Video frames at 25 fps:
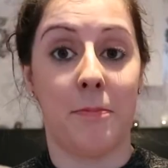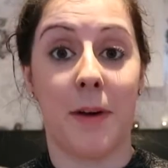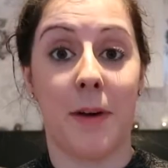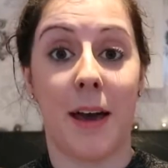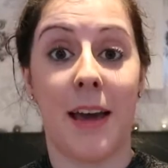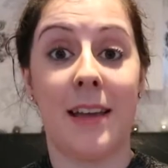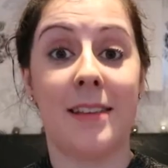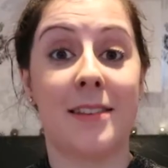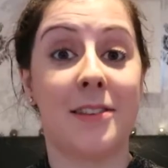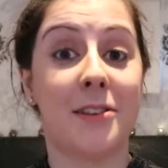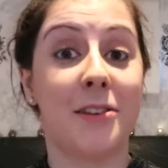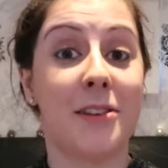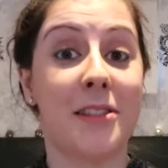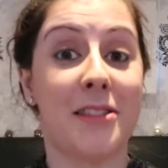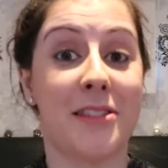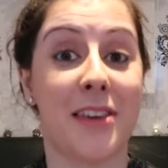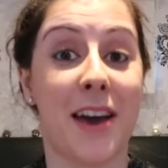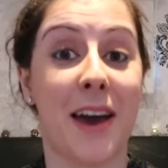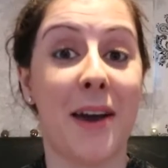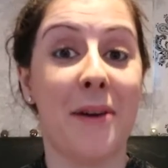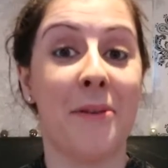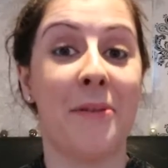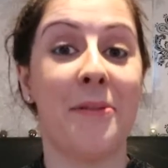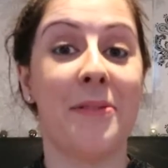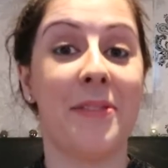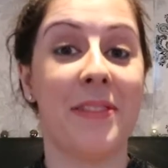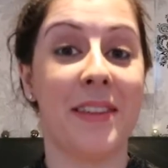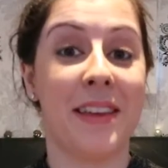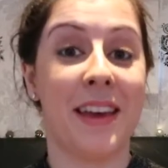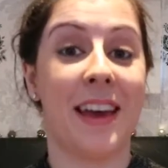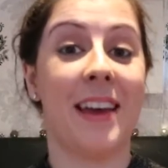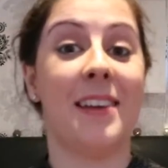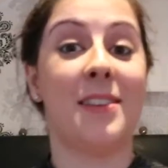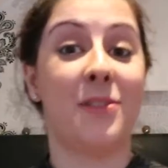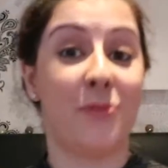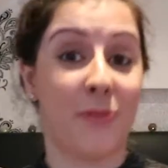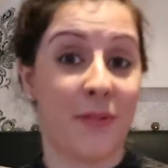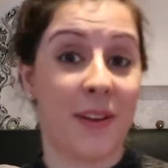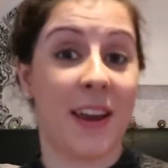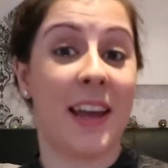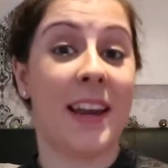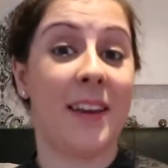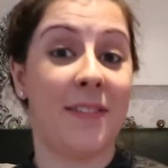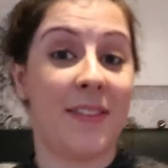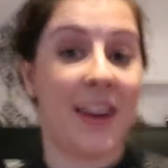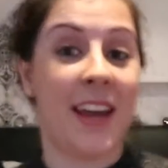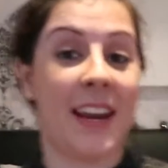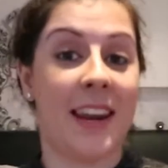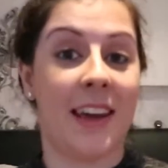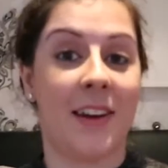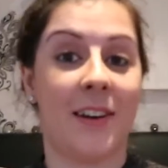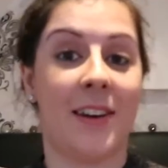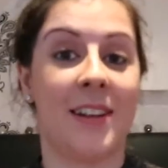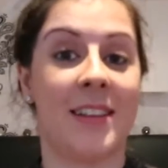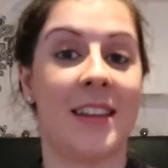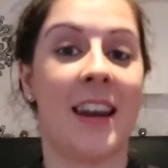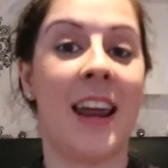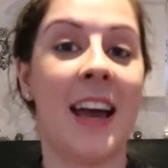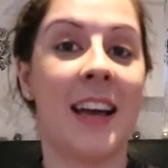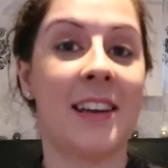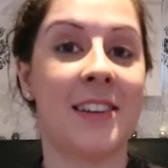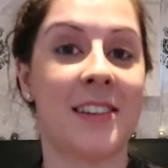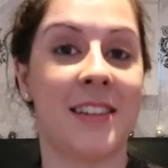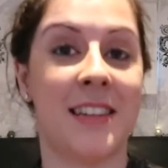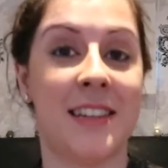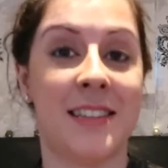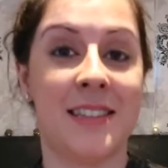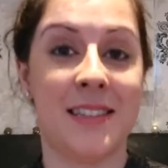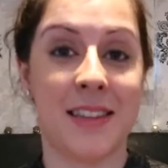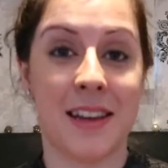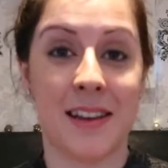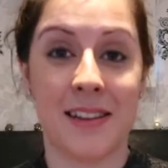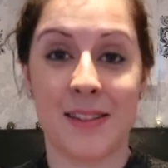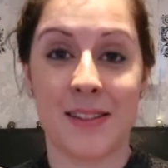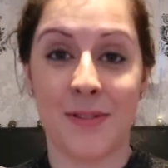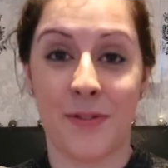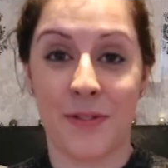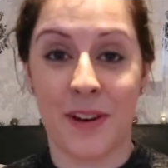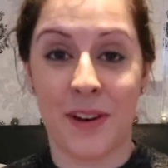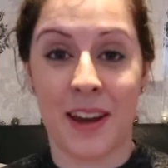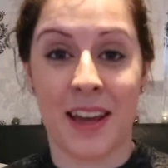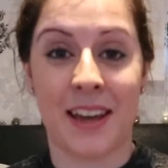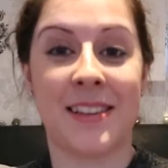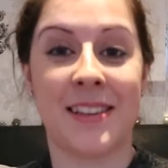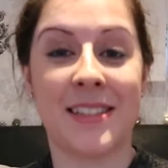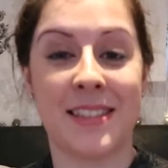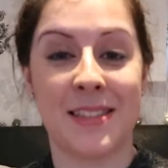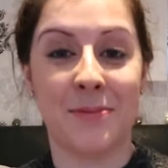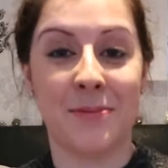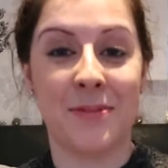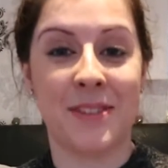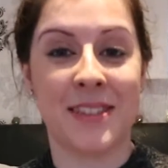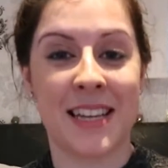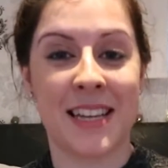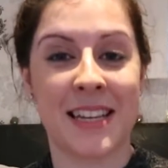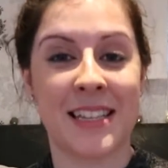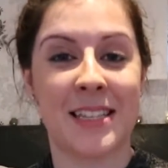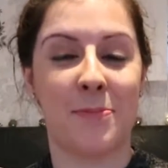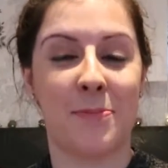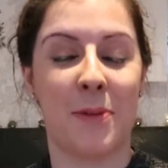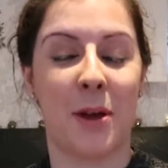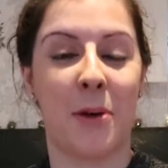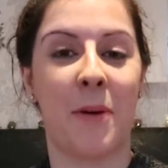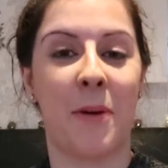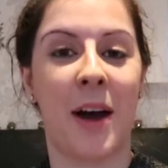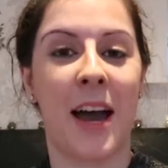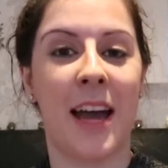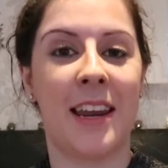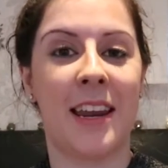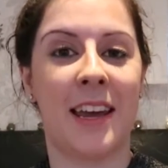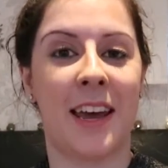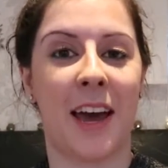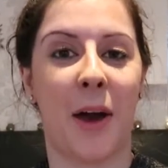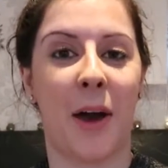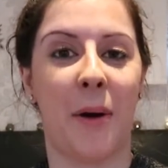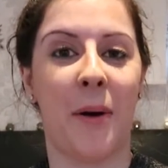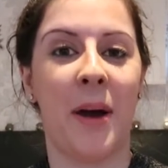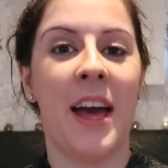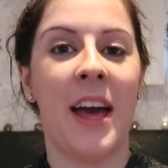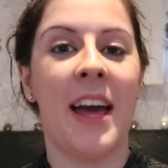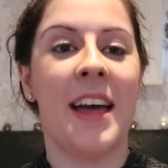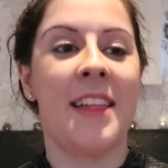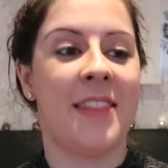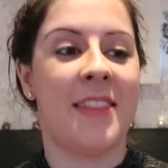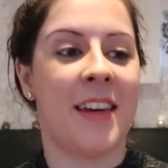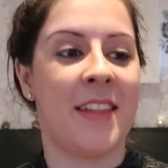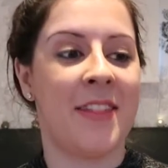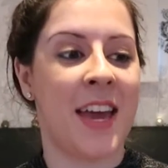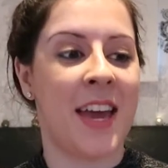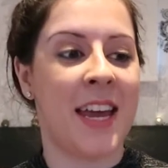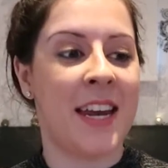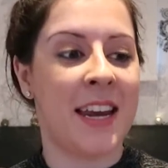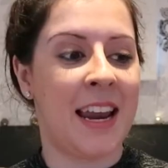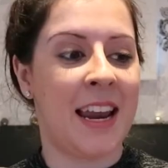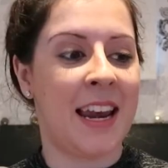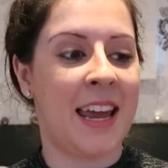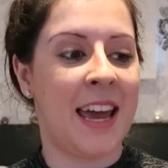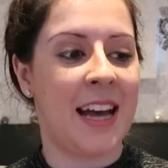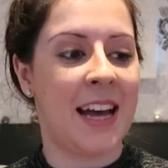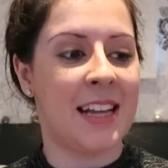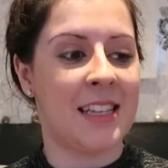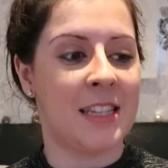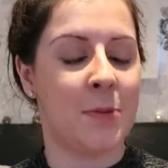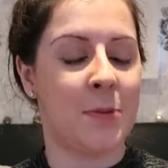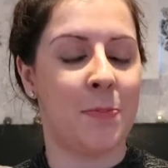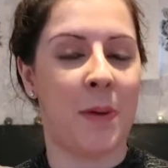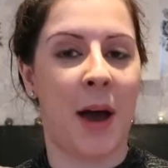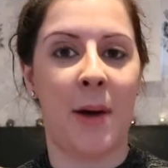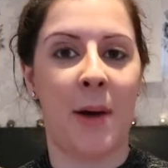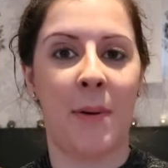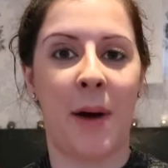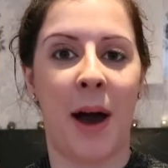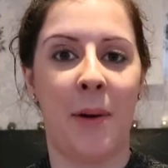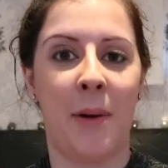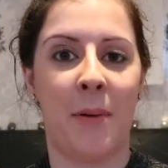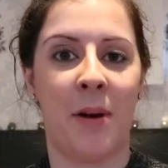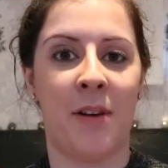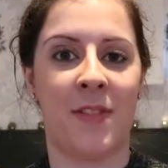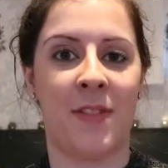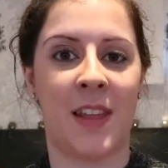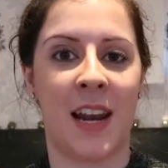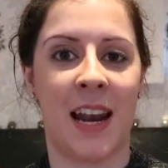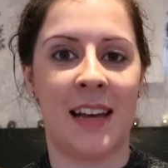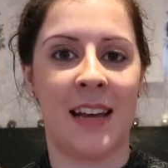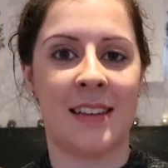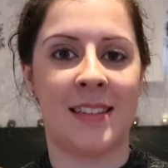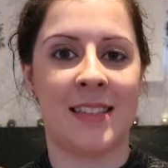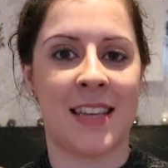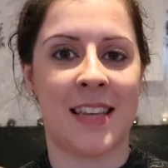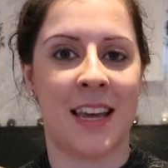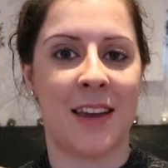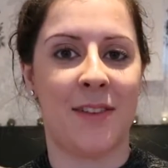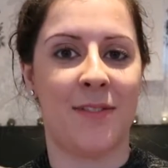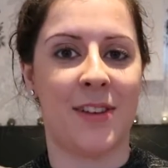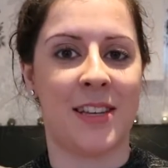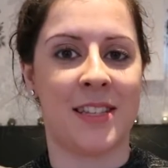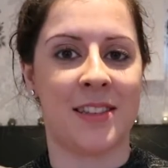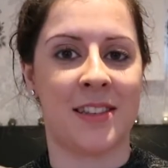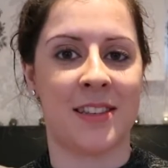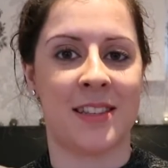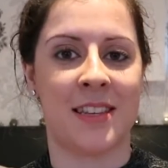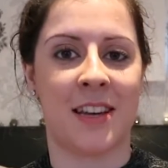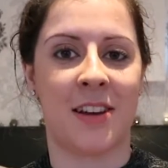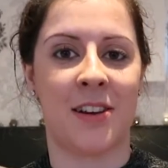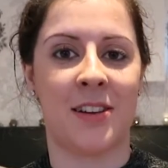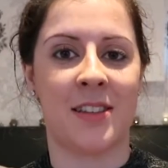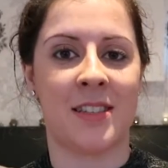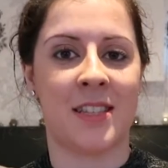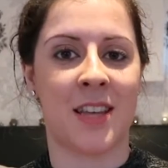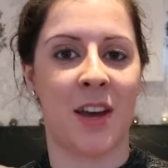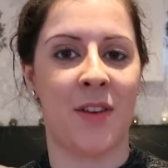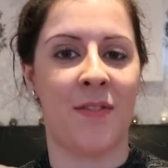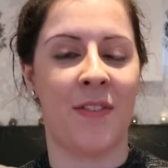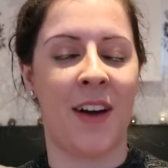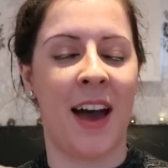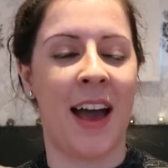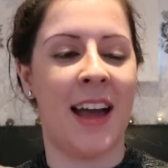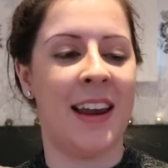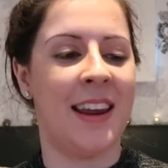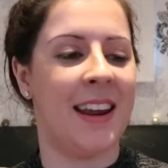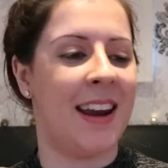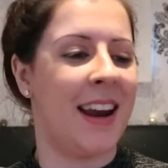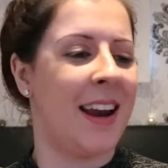It's good though. It's really, really good. And actually, it's funny because someone said to me a while ago that they nearly had to bow out of the last series because it got so violent.